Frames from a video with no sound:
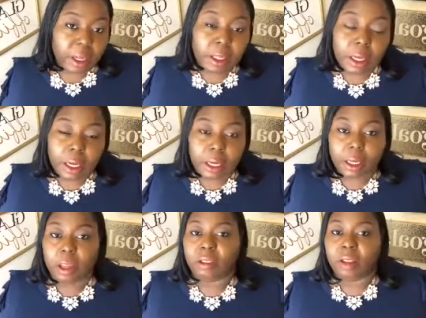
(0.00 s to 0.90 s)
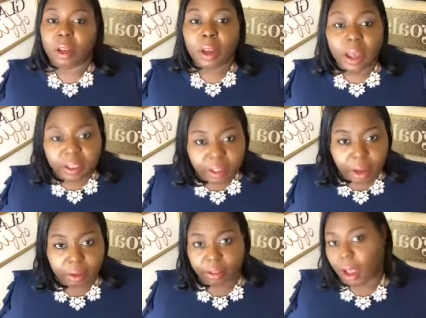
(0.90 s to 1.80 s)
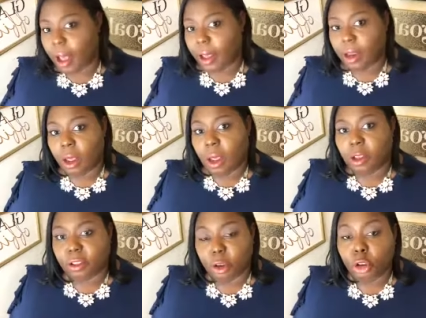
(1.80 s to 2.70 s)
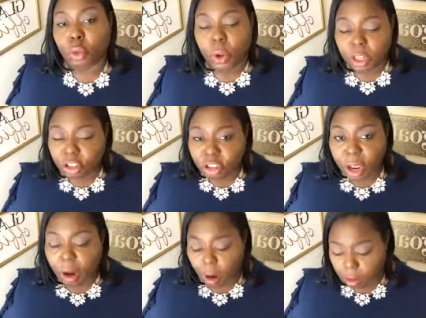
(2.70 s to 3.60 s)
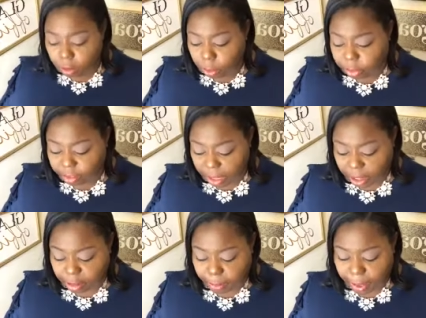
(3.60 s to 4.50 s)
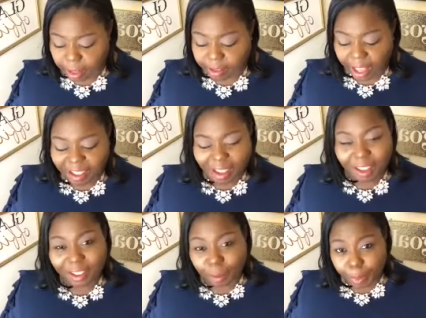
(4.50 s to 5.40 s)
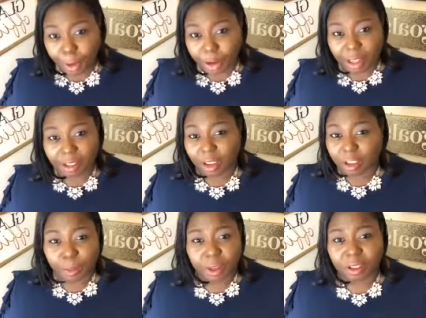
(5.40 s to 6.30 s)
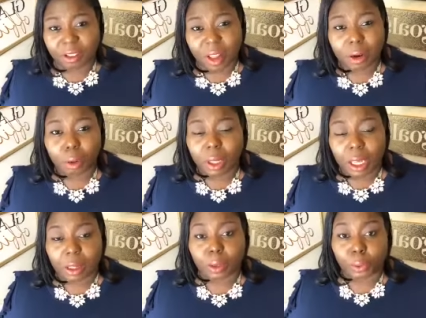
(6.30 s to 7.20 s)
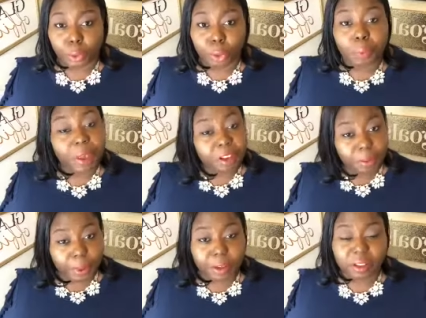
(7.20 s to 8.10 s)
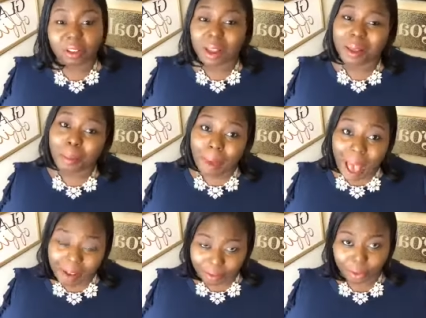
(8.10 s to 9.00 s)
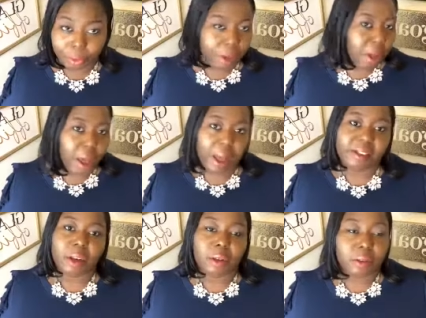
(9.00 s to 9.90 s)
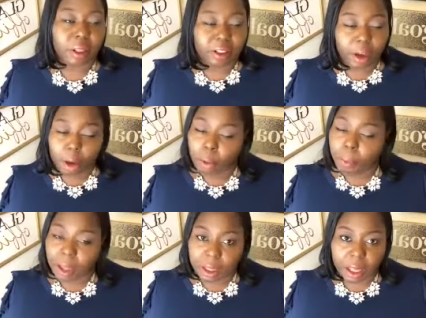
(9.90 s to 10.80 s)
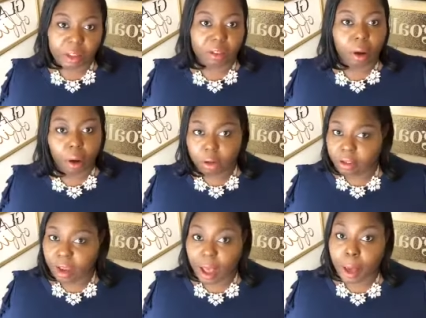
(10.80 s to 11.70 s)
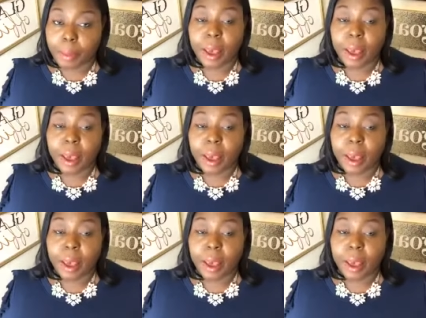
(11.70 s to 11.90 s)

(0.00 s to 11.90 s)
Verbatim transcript: clean? Is it nice outside? So you want to check all of those things, because that's an experience. The experience is not only in the room, the experience is in the bathroom. I tell this, tell my clients all the time,